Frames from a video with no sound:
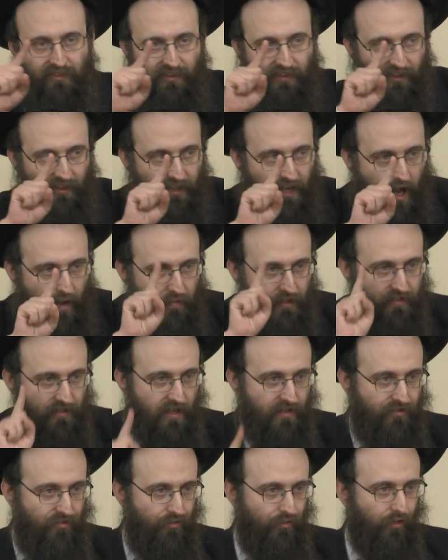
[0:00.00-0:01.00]
the common
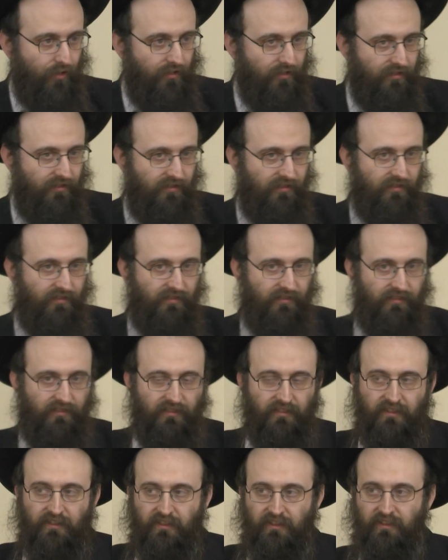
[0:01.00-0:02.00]
sense rule.
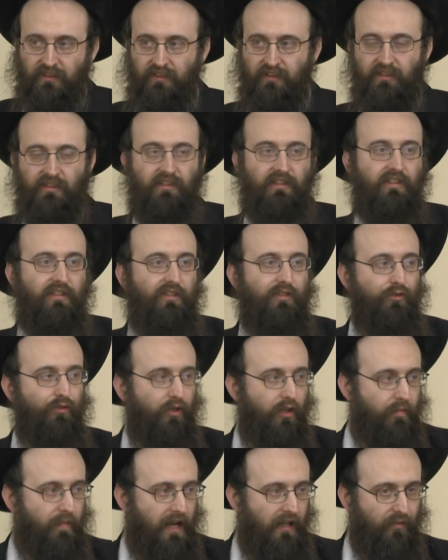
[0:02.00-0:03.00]
The
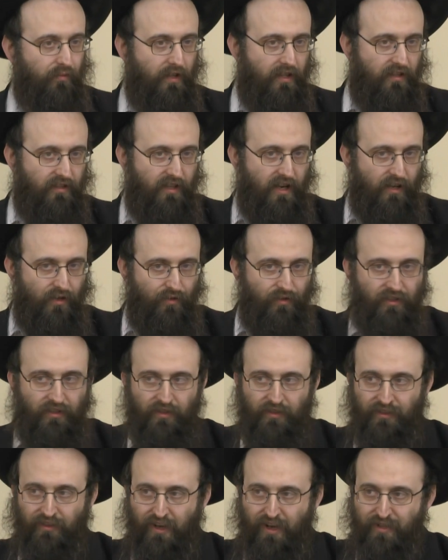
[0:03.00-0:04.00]
rule about whether the
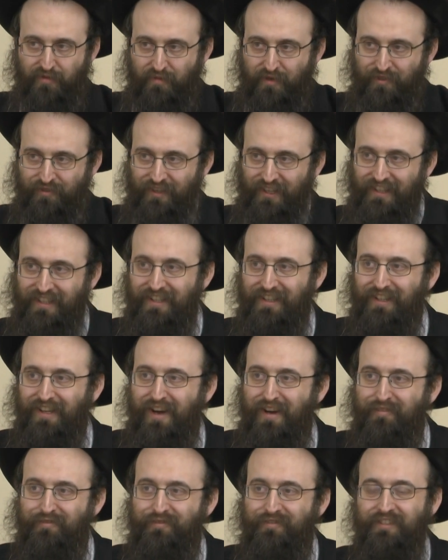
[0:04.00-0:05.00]
husband is really
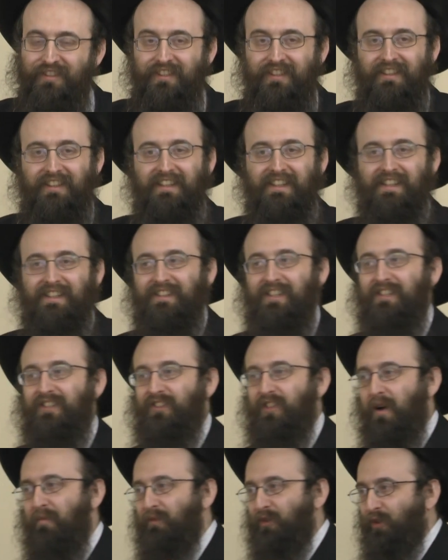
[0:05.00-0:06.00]
alive. There's
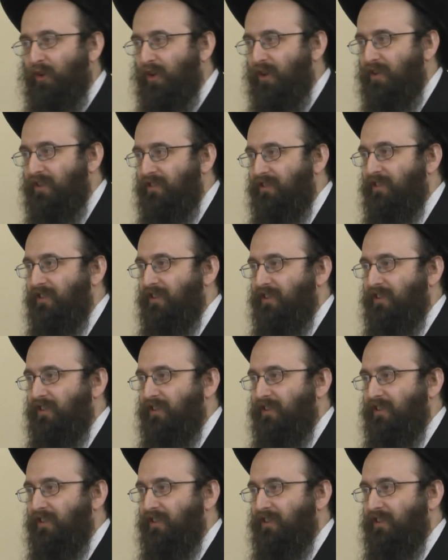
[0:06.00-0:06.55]
some doors